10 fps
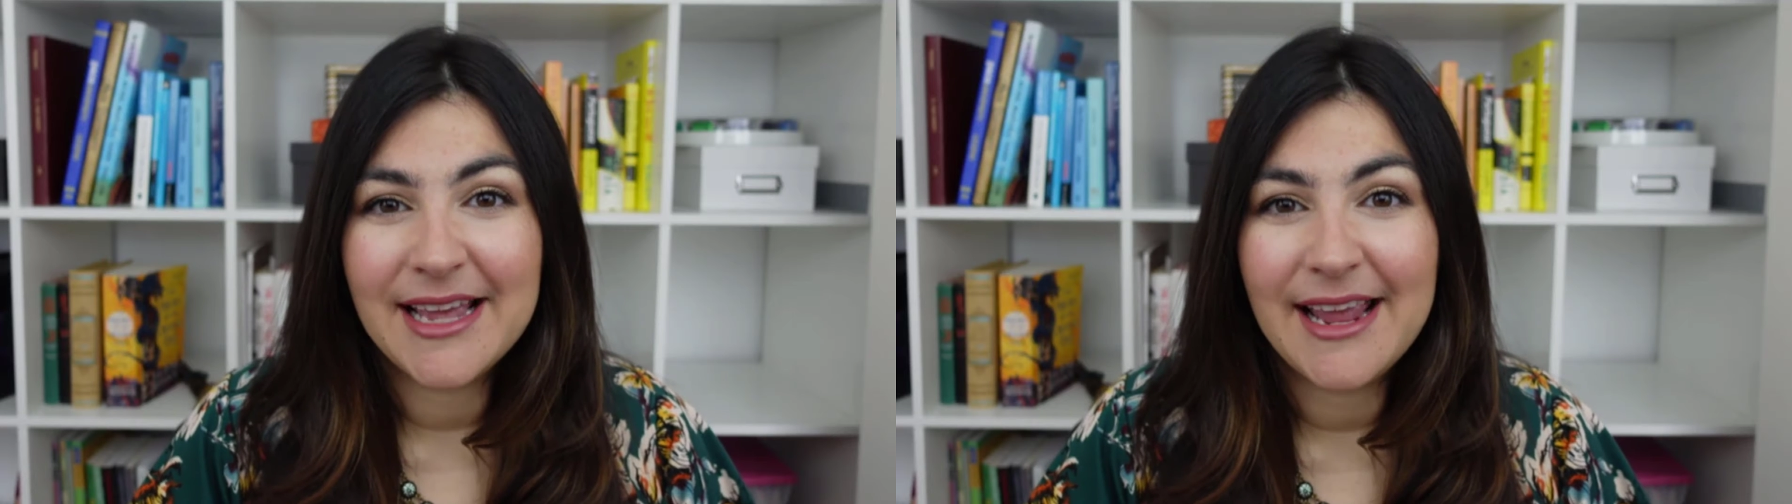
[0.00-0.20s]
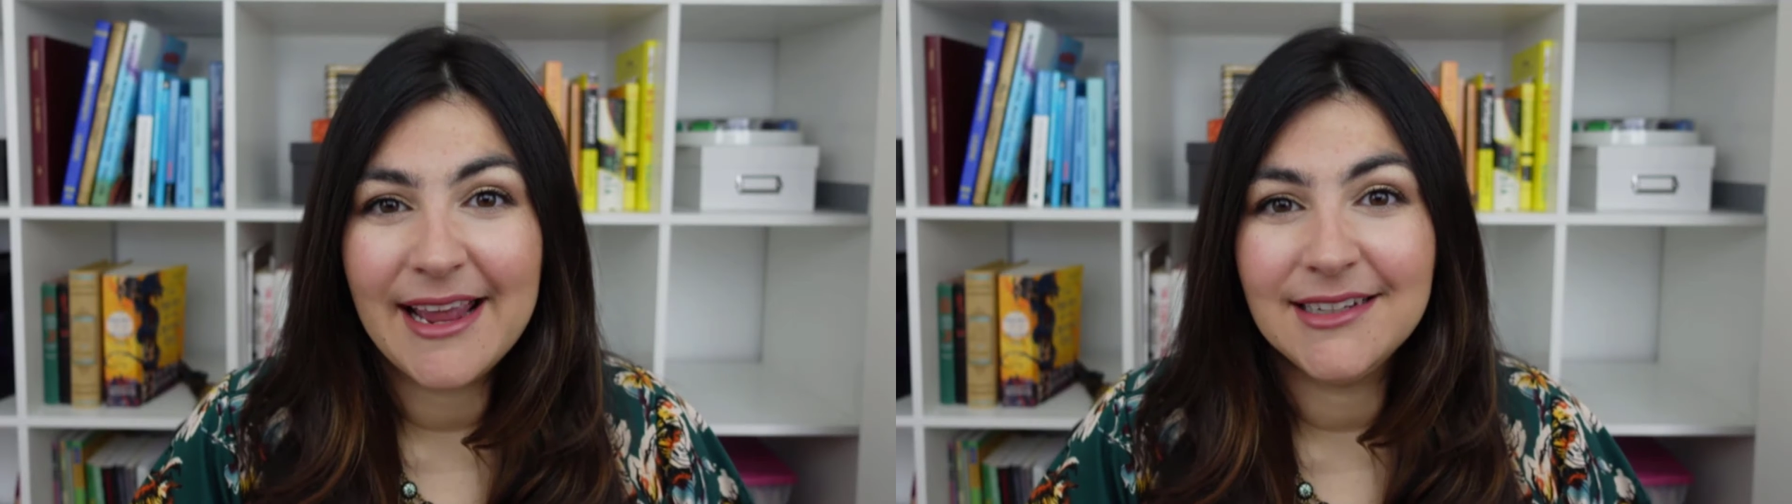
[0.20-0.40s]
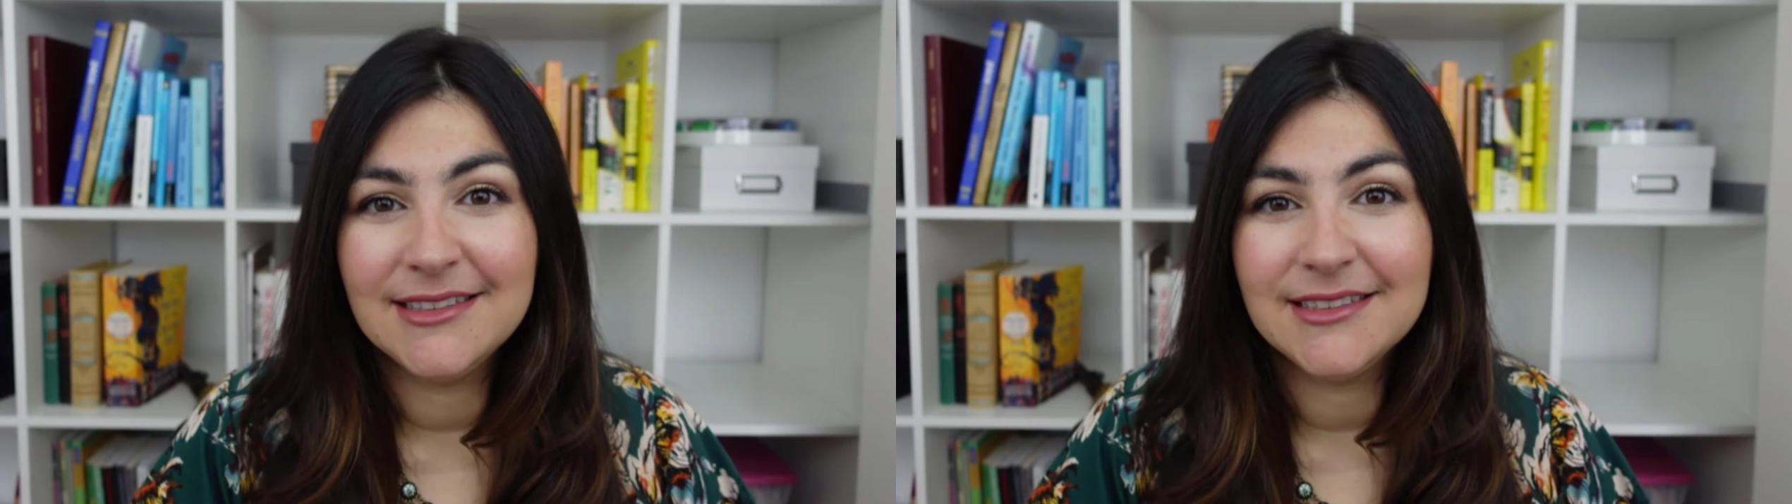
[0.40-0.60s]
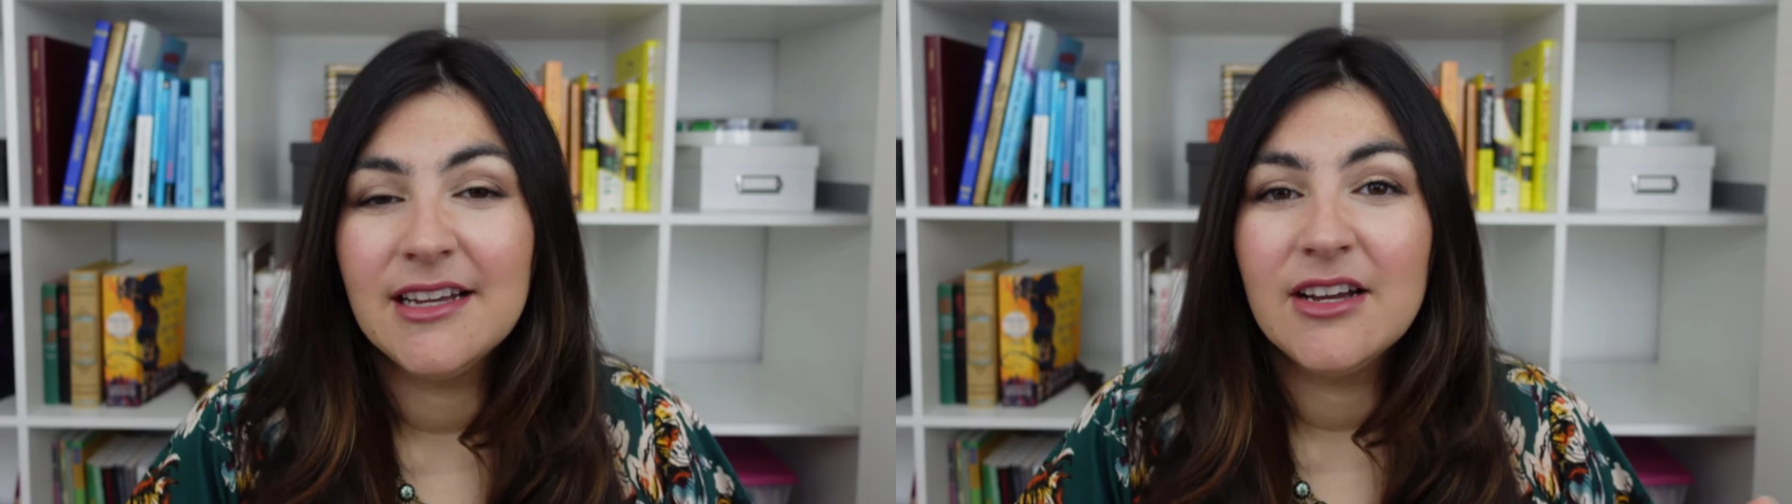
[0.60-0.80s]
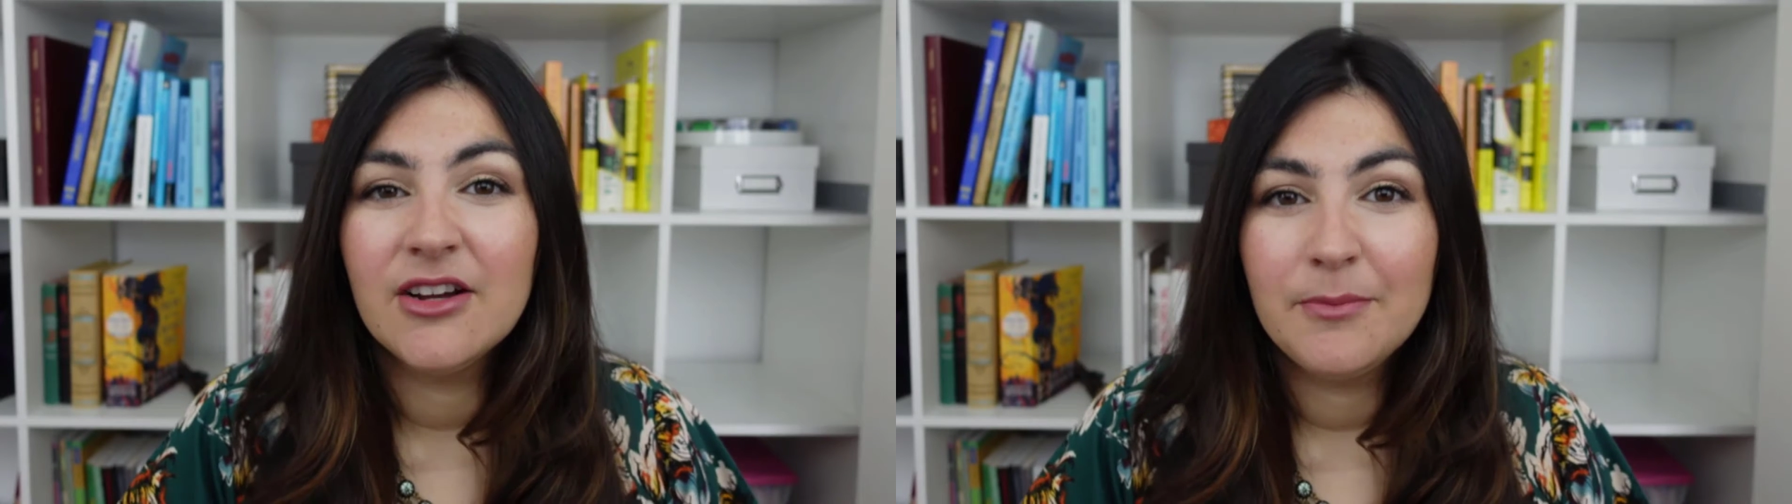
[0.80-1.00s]
and
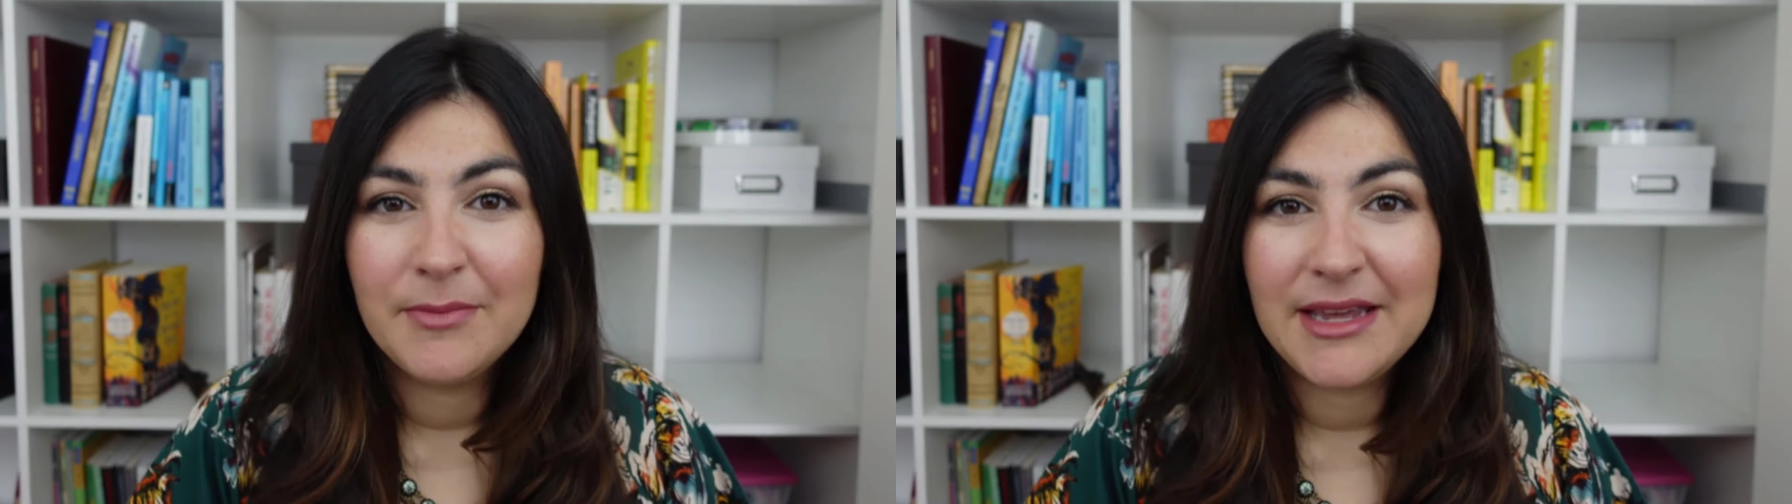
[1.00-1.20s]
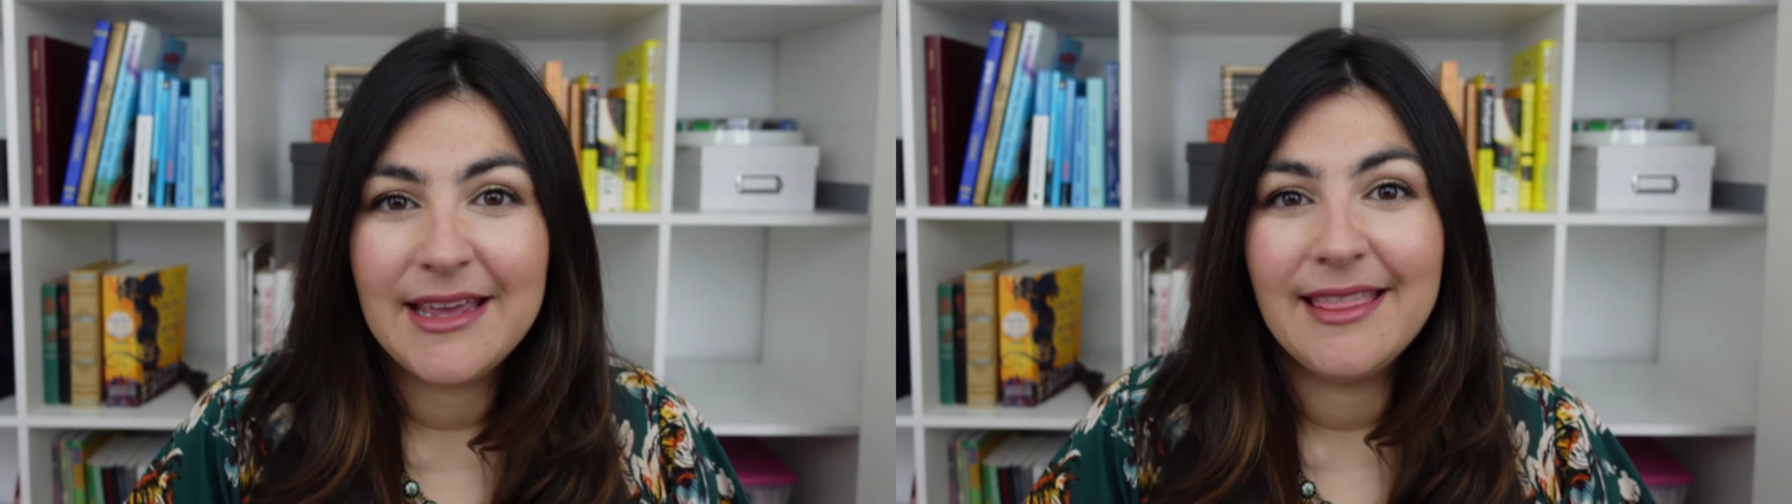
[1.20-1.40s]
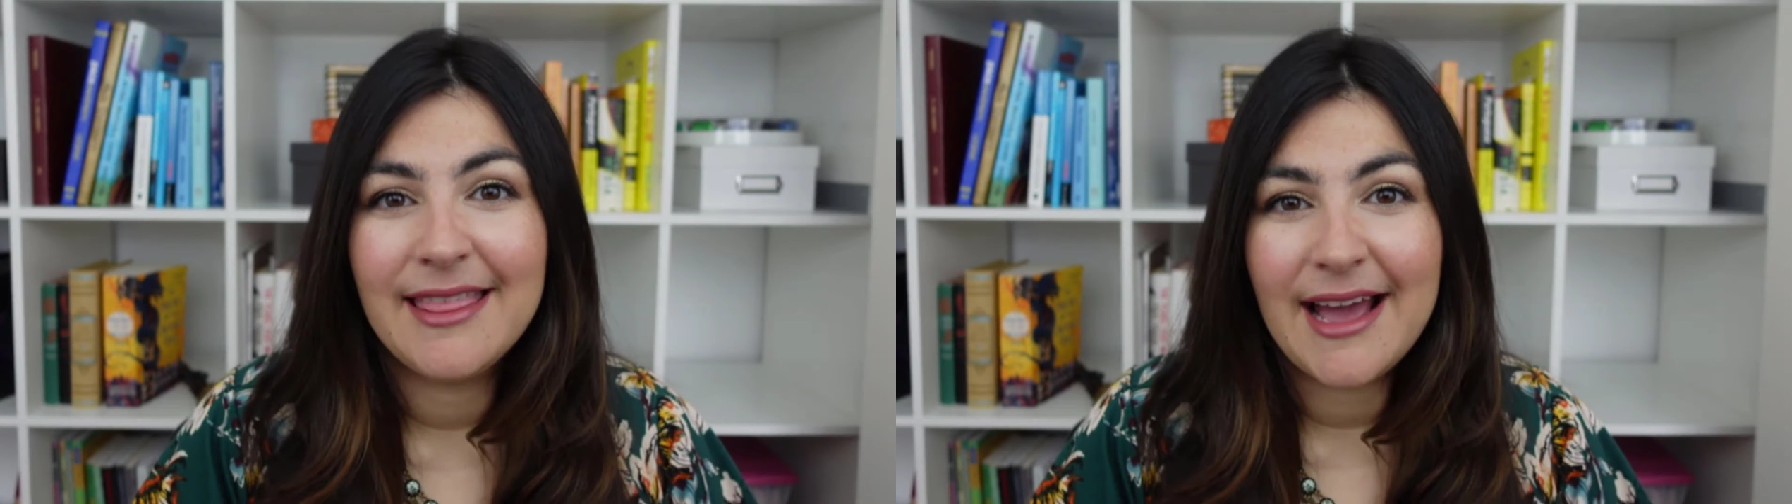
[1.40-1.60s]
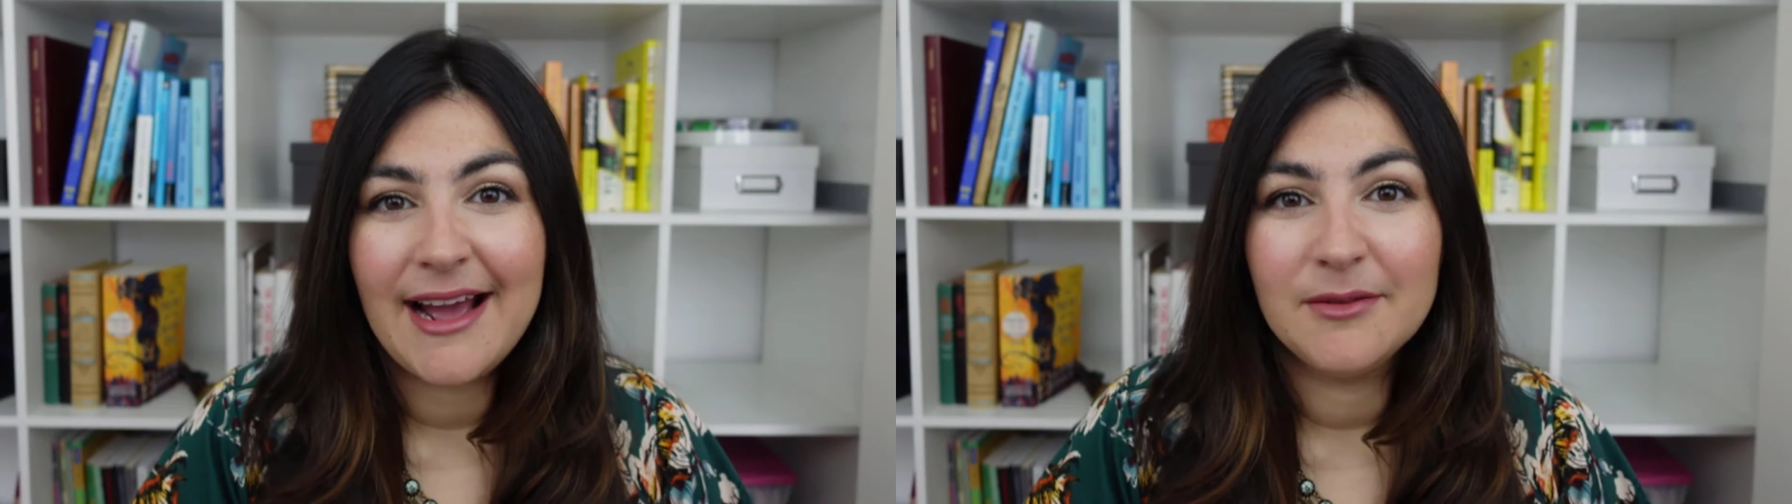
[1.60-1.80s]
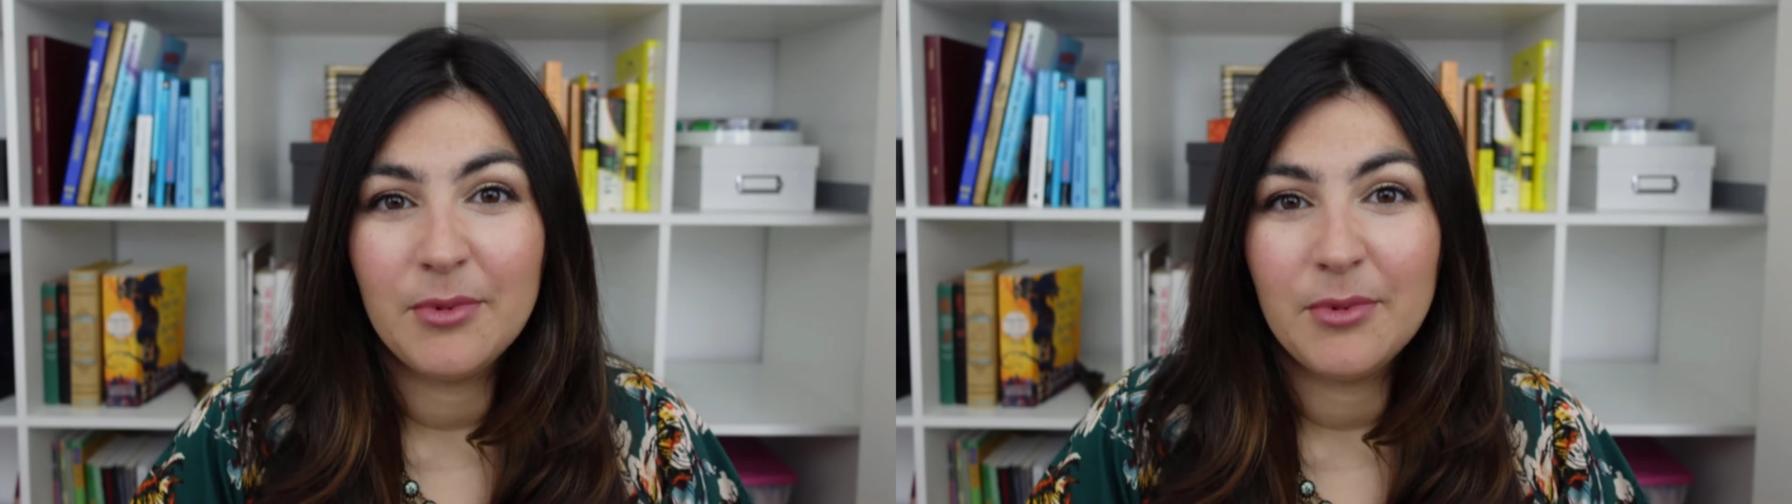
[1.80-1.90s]
making that